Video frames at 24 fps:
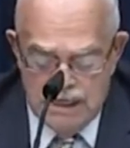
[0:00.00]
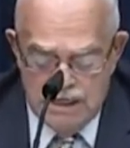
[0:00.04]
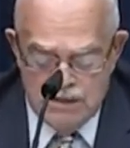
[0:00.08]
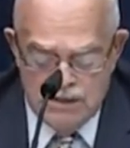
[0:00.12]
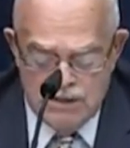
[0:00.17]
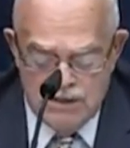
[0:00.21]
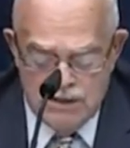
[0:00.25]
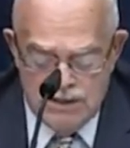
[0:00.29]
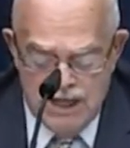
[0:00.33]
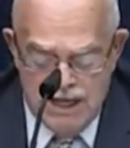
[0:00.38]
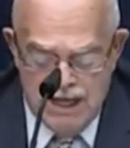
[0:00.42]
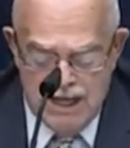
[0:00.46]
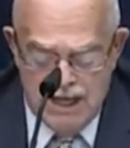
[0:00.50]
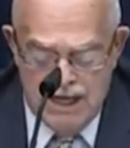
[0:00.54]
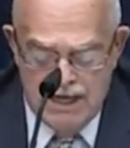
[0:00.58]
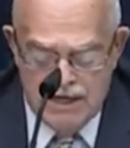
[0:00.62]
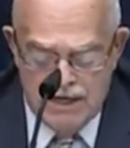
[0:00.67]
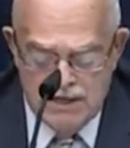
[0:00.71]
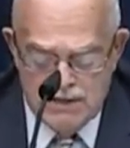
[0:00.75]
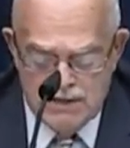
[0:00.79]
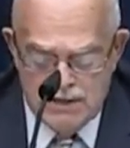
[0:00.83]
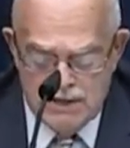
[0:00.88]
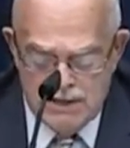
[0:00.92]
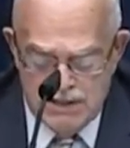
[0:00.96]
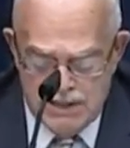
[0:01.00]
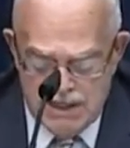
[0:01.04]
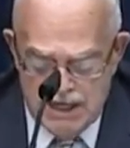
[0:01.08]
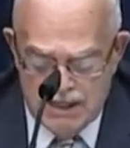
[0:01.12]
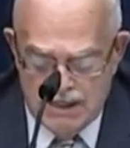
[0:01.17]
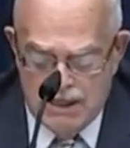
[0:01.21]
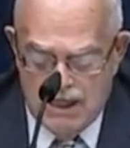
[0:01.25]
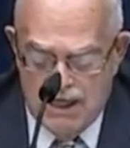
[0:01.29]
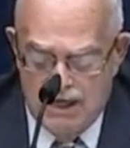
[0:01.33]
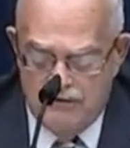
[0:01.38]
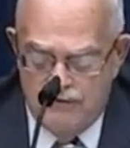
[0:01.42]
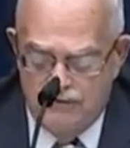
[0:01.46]
Today is the
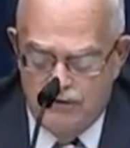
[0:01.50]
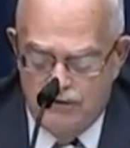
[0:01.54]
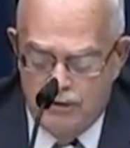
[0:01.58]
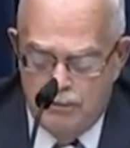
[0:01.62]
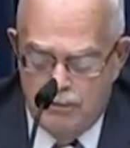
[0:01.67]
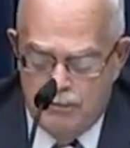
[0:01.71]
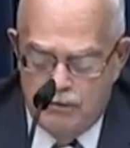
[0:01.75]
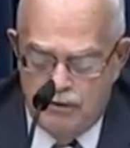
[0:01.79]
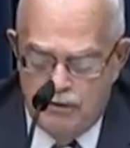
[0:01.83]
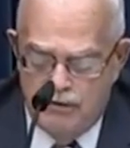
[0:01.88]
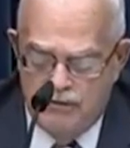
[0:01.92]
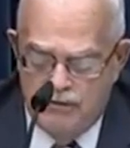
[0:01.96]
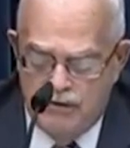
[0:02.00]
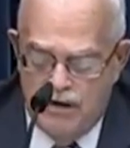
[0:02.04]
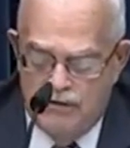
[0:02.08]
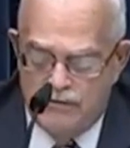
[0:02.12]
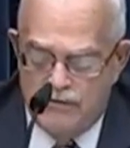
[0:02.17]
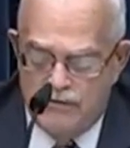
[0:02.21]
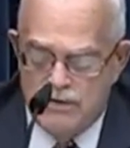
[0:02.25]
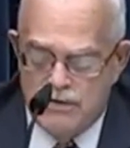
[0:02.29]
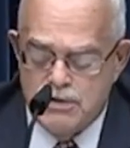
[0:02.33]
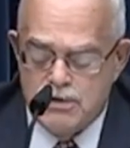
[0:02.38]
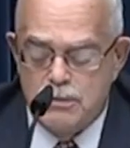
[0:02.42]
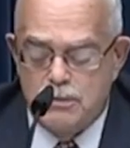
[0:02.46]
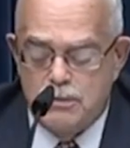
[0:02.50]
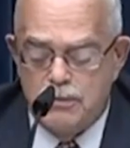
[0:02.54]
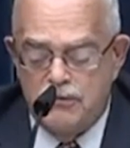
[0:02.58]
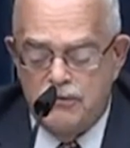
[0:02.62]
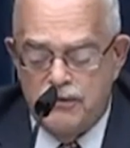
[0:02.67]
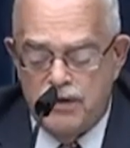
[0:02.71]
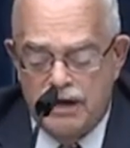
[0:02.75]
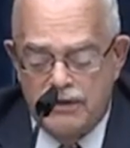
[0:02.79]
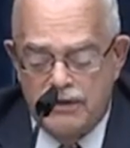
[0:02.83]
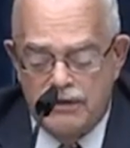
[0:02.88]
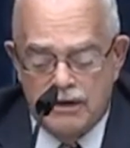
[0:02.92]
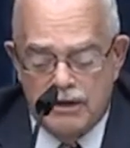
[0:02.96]
deadline for the Board of Governors to
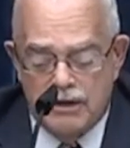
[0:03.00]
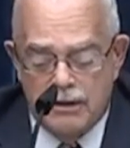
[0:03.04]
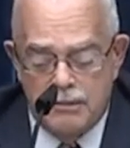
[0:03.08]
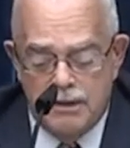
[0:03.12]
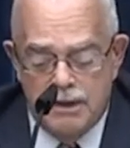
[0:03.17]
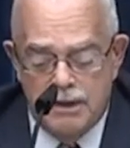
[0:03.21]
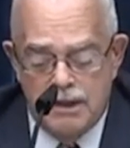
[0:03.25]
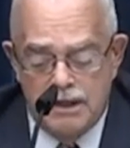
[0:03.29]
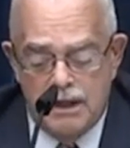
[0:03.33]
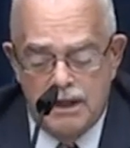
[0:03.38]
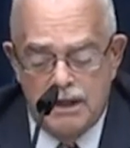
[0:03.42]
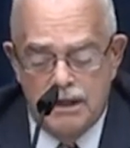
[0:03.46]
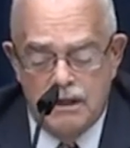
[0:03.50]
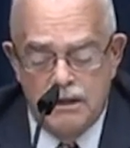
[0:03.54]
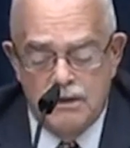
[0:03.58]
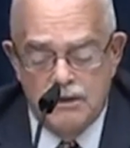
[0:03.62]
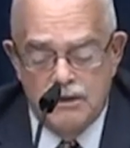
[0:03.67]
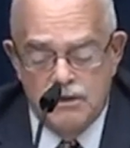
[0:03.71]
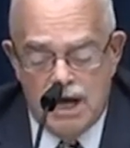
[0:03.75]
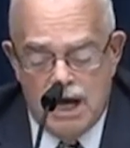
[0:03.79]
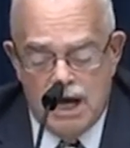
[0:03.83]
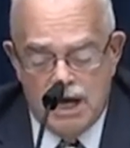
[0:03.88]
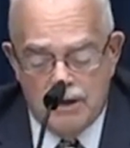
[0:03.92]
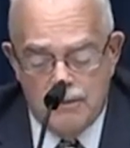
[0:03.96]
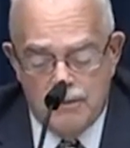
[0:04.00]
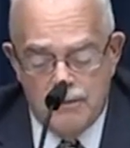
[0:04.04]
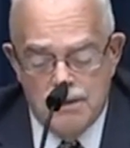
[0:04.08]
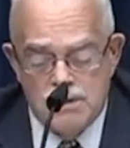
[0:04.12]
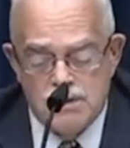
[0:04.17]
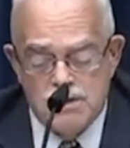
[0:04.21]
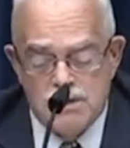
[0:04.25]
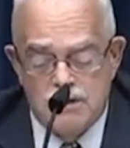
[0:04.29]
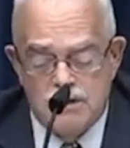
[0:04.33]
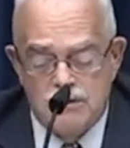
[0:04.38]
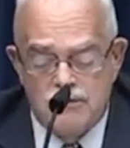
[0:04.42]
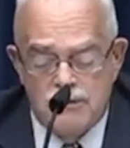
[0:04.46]
provide the committee
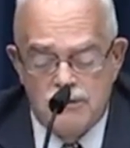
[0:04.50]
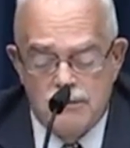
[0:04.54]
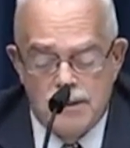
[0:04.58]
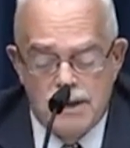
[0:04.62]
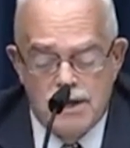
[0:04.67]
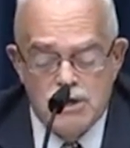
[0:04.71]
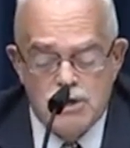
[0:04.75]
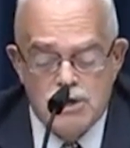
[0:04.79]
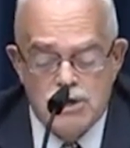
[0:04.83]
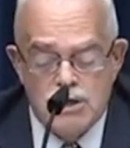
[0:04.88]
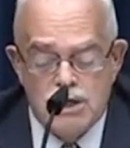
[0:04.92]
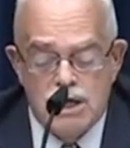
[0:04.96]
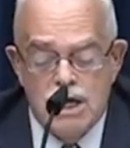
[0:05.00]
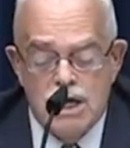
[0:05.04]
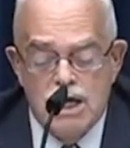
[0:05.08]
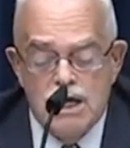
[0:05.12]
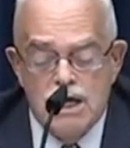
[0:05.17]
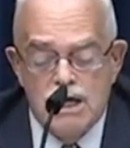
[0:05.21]
documents and information